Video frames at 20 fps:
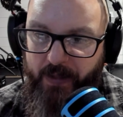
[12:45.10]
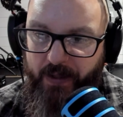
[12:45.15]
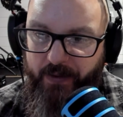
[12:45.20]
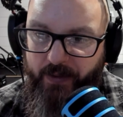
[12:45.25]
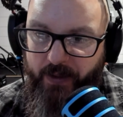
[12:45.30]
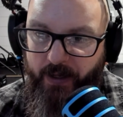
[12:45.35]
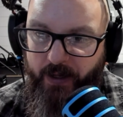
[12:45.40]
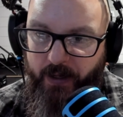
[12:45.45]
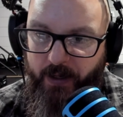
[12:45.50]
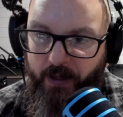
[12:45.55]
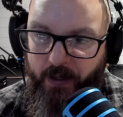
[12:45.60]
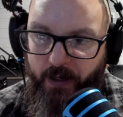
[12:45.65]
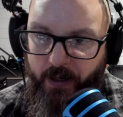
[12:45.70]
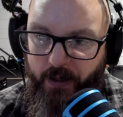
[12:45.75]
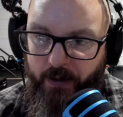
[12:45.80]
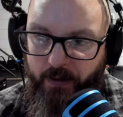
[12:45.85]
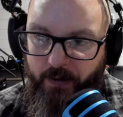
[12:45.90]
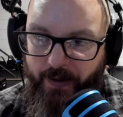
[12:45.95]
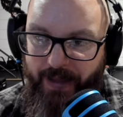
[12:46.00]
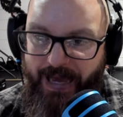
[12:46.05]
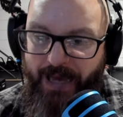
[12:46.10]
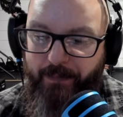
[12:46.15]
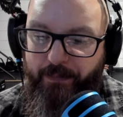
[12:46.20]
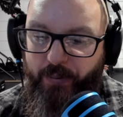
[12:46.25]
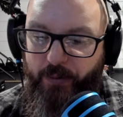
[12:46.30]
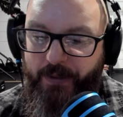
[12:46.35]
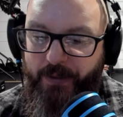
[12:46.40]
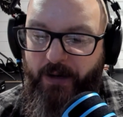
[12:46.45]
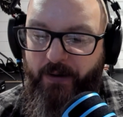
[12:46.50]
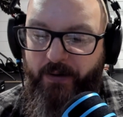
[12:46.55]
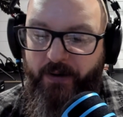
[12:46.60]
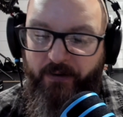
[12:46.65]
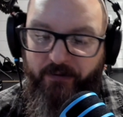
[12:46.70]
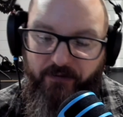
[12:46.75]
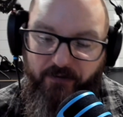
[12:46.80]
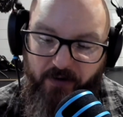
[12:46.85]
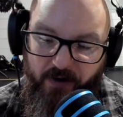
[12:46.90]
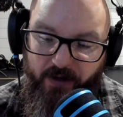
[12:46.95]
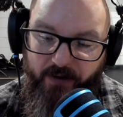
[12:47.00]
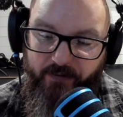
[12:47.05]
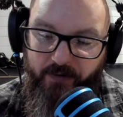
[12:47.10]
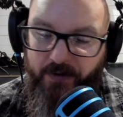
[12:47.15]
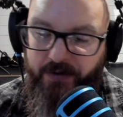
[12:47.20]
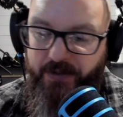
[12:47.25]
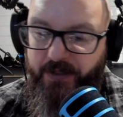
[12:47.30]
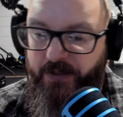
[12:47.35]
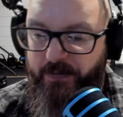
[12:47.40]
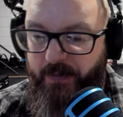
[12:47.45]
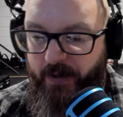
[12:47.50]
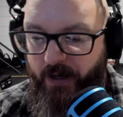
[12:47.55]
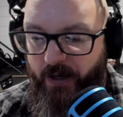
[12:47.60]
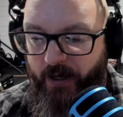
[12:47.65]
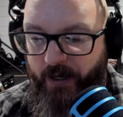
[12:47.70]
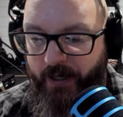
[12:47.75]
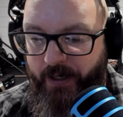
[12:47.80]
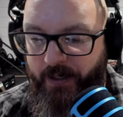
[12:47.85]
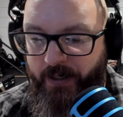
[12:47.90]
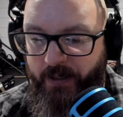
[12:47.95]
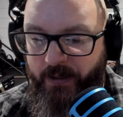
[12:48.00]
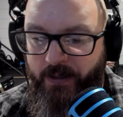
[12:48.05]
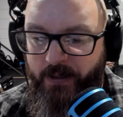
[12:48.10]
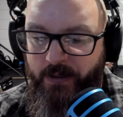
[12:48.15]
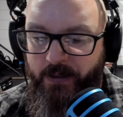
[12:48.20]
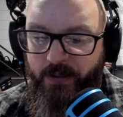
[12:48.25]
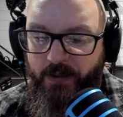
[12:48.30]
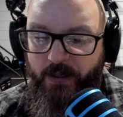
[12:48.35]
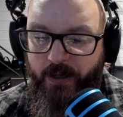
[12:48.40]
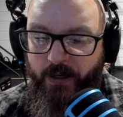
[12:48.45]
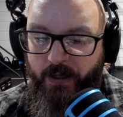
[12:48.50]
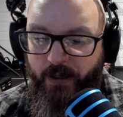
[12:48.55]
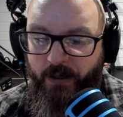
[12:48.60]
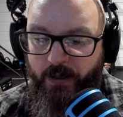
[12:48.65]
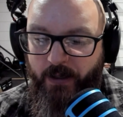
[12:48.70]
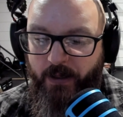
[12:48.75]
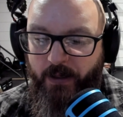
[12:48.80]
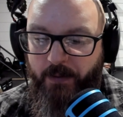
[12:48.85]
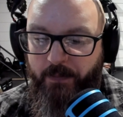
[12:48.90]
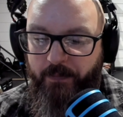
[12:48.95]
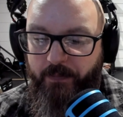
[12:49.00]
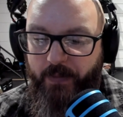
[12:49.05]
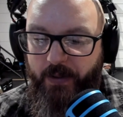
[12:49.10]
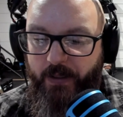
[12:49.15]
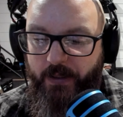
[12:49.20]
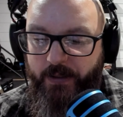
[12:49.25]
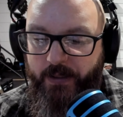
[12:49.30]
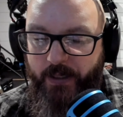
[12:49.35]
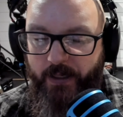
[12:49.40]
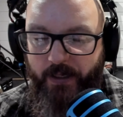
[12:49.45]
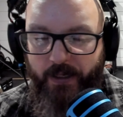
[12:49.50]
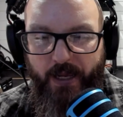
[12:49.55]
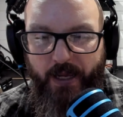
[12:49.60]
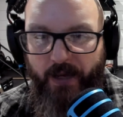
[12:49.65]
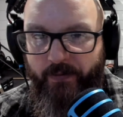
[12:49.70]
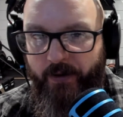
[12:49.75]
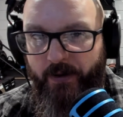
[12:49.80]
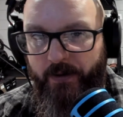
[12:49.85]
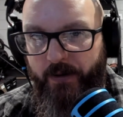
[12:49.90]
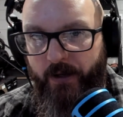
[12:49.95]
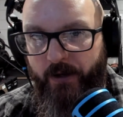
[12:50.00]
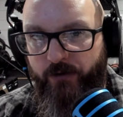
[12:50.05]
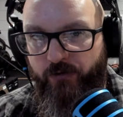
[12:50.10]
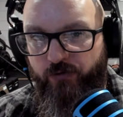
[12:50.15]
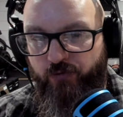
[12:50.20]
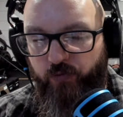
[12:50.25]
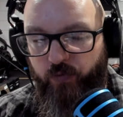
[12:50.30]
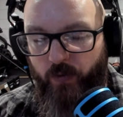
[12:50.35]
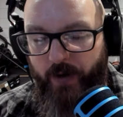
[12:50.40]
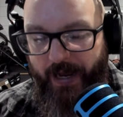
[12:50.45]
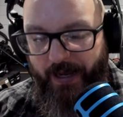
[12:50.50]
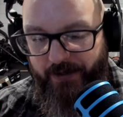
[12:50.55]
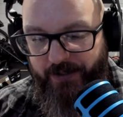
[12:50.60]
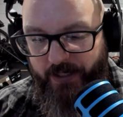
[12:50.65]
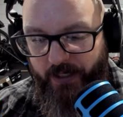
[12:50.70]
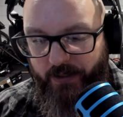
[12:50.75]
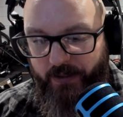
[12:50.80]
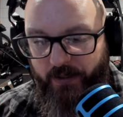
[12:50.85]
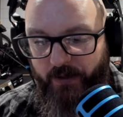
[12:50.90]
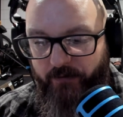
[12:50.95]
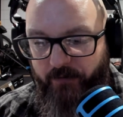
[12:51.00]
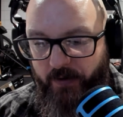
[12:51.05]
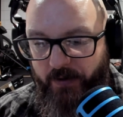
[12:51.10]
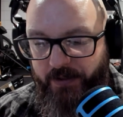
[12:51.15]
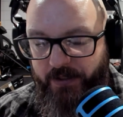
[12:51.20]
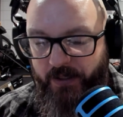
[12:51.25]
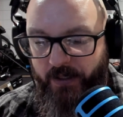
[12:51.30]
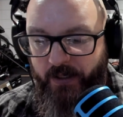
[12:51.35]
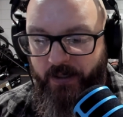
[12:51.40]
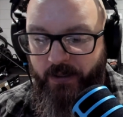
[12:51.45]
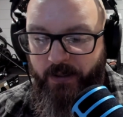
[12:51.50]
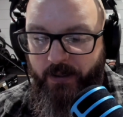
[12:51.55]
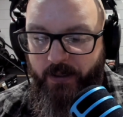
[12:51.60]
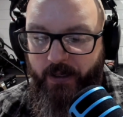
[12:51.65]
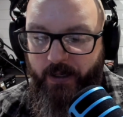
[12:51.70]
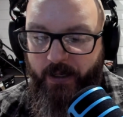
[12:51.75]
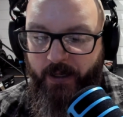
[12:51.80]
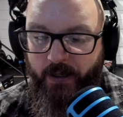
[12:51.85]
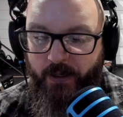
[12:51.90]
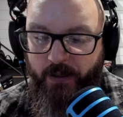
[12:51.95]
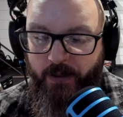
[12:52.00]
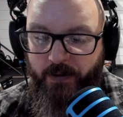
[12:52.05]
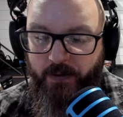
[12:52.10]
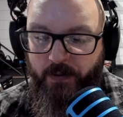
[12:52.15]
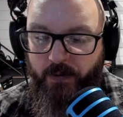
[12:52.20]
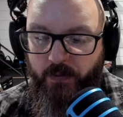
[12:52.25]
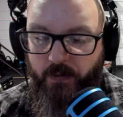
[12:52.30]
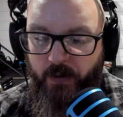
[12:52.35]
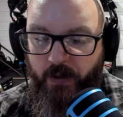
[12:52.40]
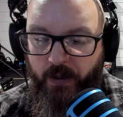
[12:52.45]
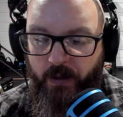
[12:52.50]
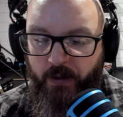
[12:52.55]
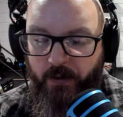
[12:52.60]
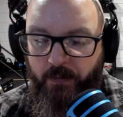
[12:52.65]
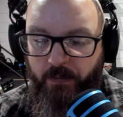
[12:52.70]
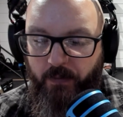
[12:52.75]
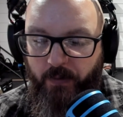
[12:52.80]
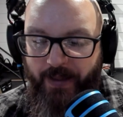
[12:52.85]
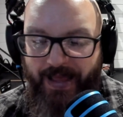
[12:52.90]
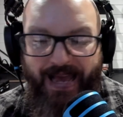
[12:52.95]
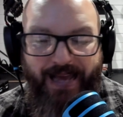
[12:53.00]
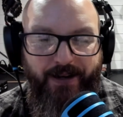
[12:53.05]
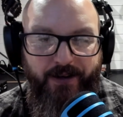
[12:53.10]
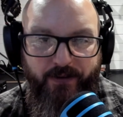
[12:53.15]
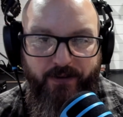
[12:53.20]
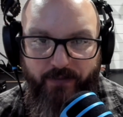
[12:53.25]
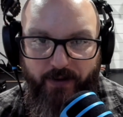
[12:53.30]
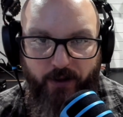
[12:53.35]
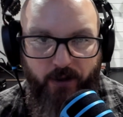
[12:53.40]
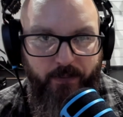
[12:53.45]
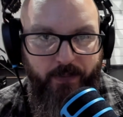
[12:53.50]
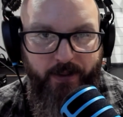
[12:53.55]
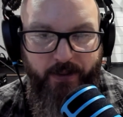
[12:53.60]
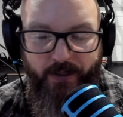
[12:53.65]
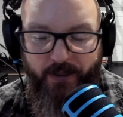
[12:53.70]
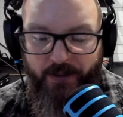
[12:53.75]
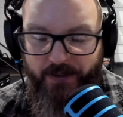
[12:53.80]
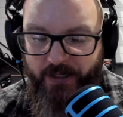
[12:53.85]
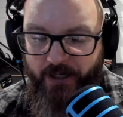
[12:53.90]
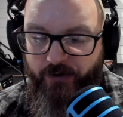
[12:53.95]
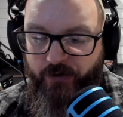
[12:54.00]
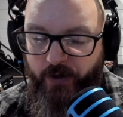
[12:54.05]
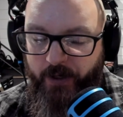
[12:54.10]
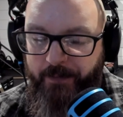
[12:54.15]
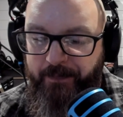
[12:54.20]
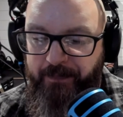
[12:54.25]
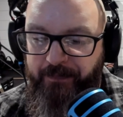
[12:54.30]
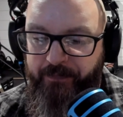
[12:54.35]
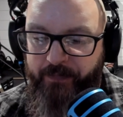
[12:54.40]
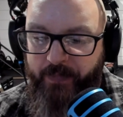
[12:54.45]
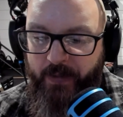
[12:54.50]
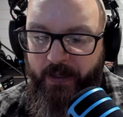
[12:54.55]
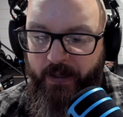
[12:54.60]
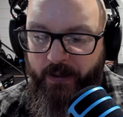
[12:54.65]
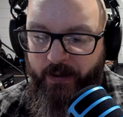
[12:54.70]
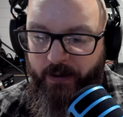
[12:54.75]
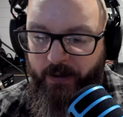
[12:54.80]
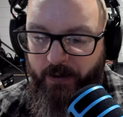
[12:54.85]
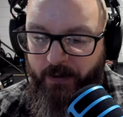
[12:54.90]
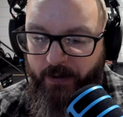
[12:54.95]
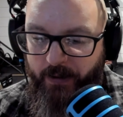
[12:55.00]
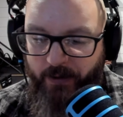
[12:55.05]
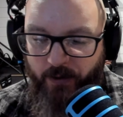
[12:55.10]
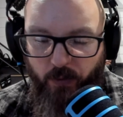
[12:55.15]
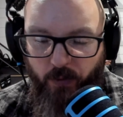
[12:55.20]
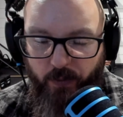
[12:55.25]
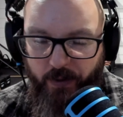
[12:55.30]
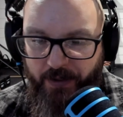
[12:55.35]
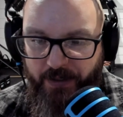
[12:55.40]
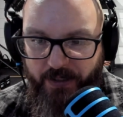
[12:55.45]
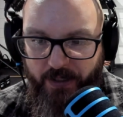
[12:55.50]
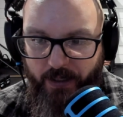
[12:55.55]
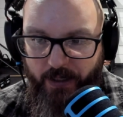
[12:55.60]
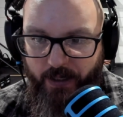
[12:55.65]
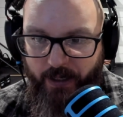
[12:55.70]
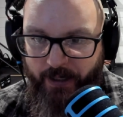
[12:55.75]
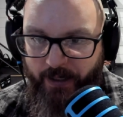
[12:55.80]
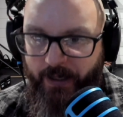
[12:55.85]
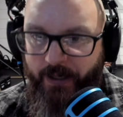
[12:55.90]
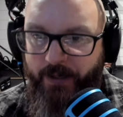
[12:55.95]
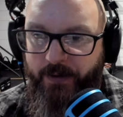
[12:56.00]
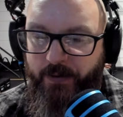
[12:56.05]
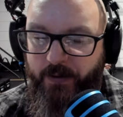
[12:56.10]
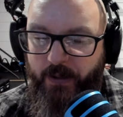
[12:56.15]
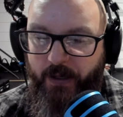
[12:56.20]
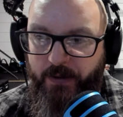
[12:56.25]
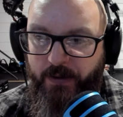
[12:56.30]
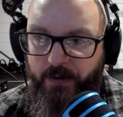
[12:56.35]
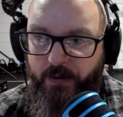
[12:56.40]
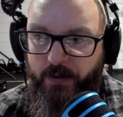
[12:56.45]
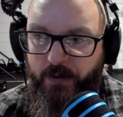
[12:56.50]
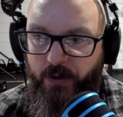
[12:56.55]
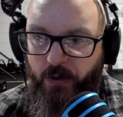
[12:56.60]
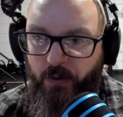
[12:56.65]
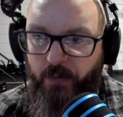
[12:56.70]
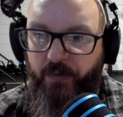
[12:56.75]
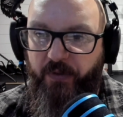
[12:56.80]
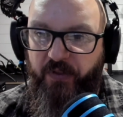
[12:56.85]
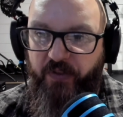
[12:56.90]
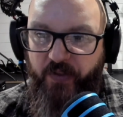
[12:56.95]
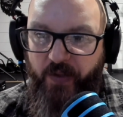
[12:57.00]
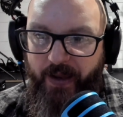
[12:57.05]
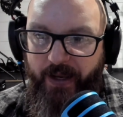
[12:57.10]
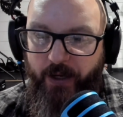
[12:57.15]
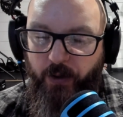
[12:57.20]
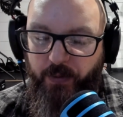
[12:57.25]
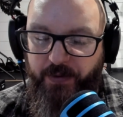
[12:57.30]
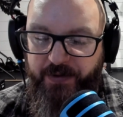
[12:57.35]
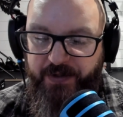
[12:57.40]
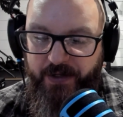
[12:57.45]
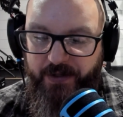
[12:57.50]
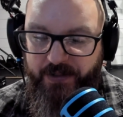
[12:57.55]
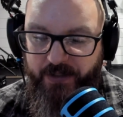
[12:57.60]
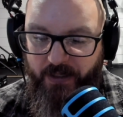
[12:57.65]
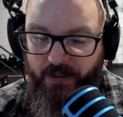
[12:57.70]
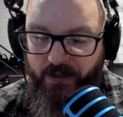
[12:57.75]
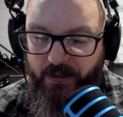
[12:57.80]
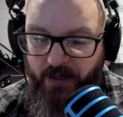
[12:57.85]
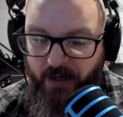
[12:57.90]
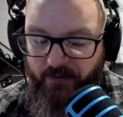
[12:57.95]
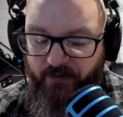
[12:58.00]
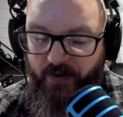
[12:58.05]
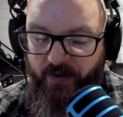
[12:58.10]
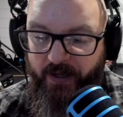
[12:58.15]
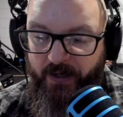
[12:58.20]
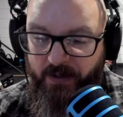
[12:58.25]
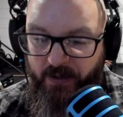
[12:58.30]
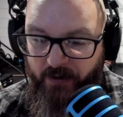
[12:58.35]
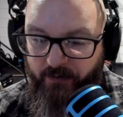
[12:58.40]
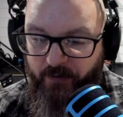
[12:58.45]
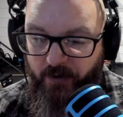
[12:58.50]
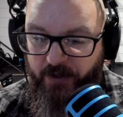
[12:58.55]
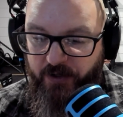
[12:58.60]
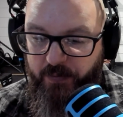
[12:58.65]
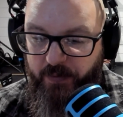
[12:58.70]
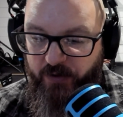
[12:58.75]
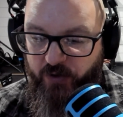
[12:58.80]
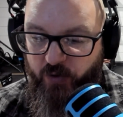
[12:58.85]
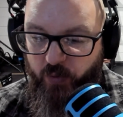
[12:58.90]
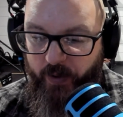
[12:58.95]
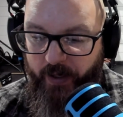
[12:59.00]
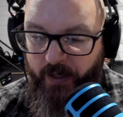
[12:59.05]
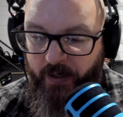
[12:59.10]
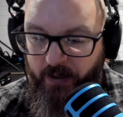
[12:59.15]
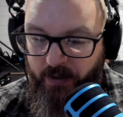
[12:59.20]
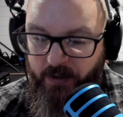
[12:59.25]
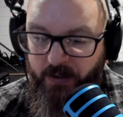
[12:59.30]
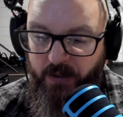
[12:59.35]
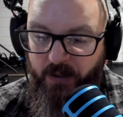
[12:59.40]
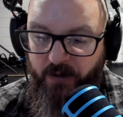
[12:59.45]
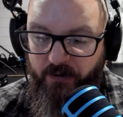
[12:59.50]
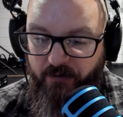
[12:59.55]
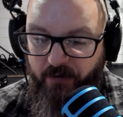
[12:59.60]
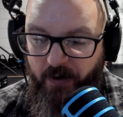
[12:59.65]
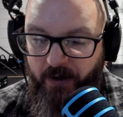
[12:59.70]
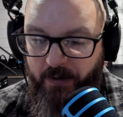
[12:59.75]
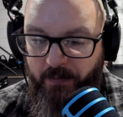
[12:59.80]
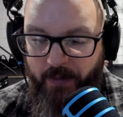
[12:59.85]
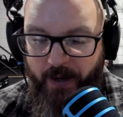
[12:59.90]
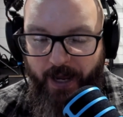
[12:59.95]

the lat pull down in front versus behind. Didn't have a drastic difference in lat development, etc. I don't want to say, I don't think it was a significant difference between front and